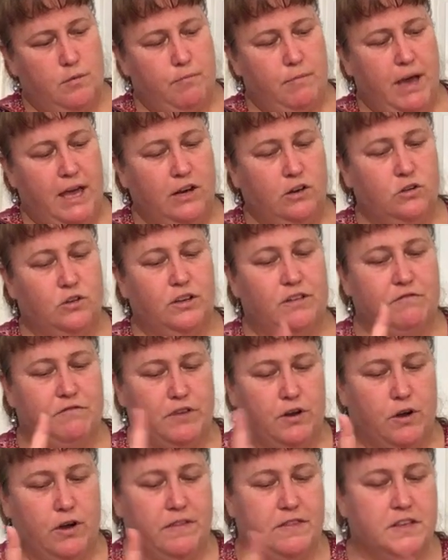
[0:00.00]
medical
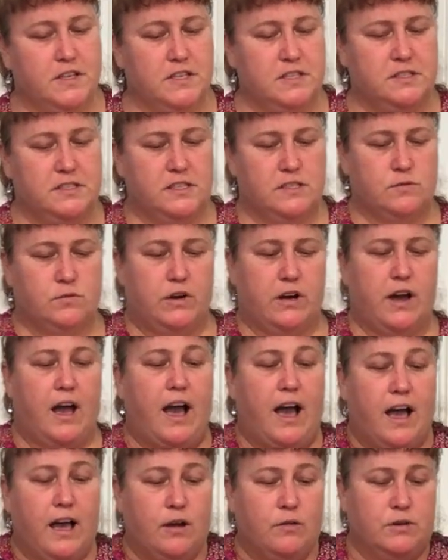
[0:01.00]
info, and this is where
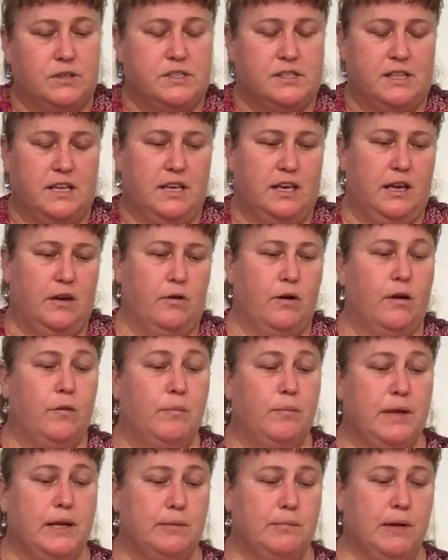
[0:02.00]
I was thinking I would
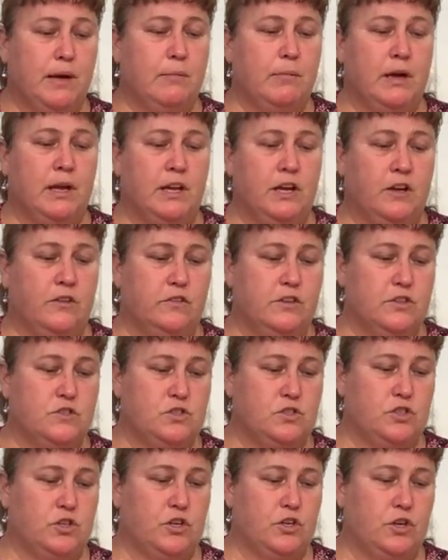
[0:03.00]
make my money on
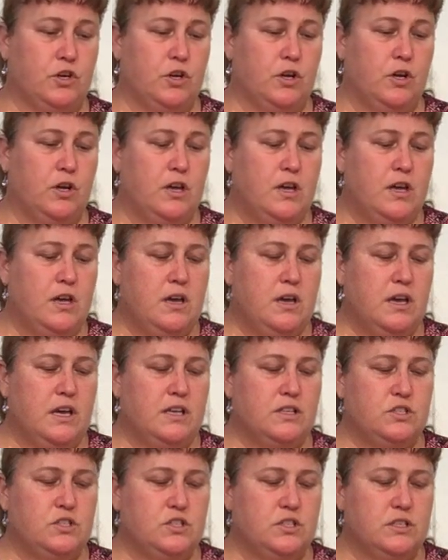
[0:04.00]
this journal,
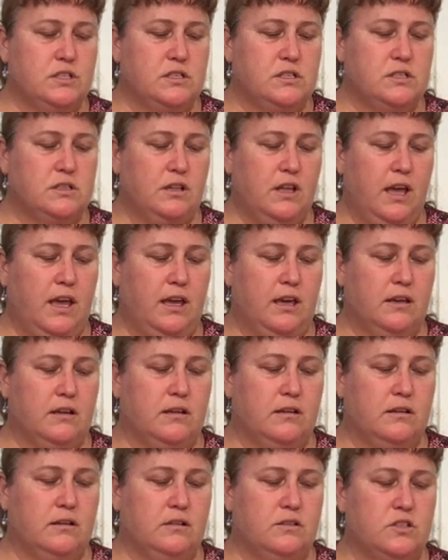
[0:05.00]
is just like,
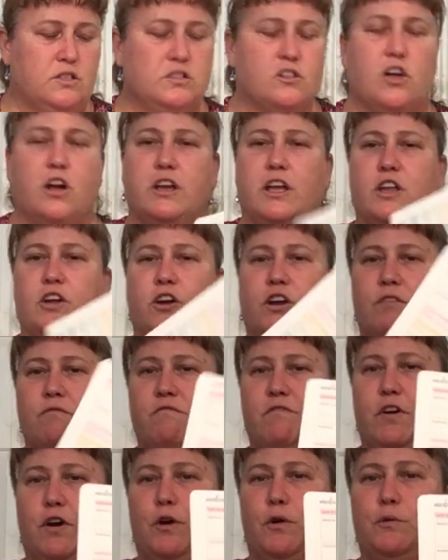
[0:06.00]
just log in your
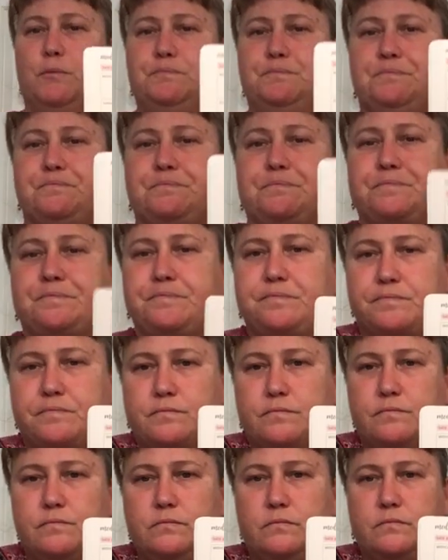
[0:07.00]
info
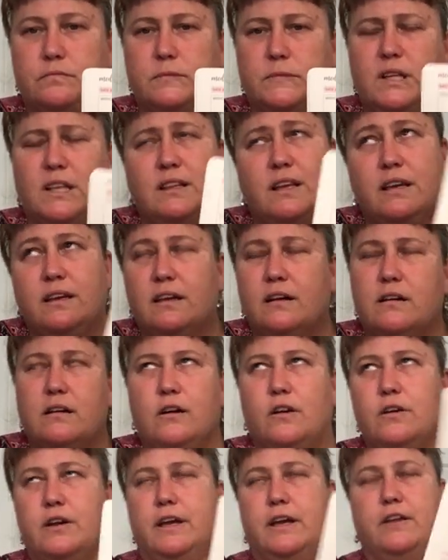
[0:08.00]
like,
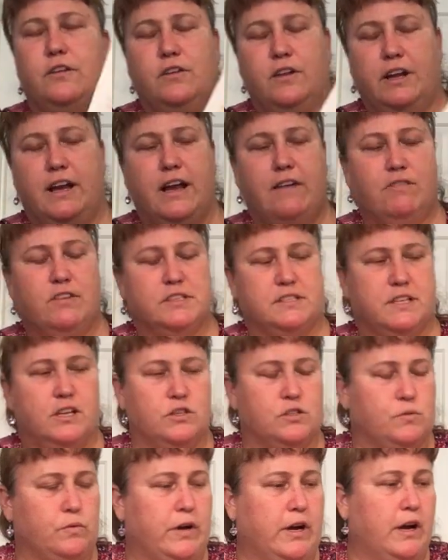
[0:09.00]
okay, you can have this
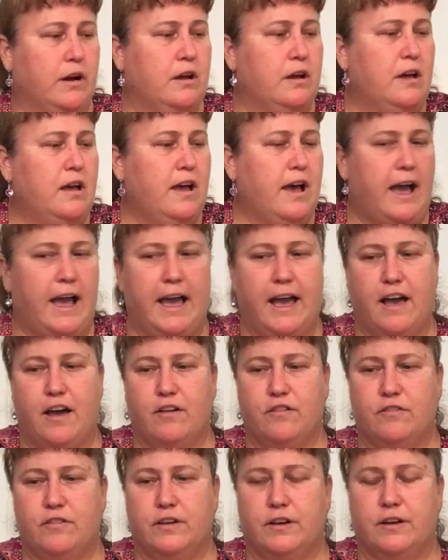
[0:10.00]
elsewhere. I
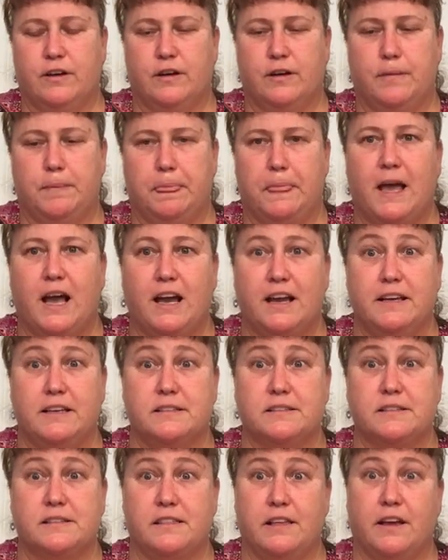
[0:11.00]
have a
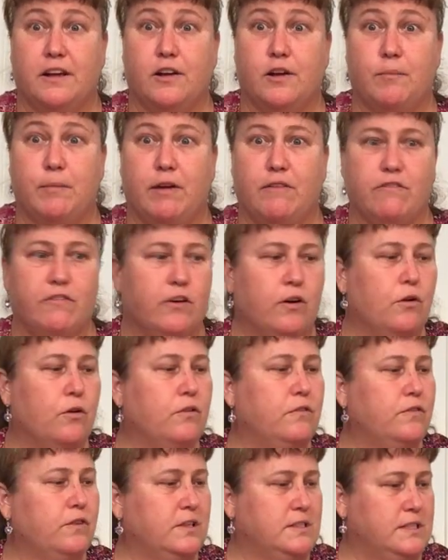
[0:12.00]
ICE thing on my
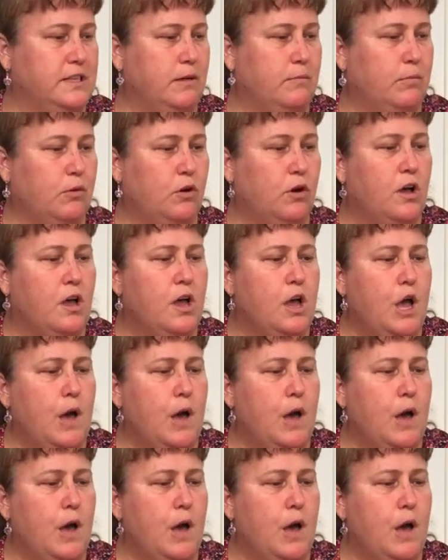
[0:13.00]
phone, for example.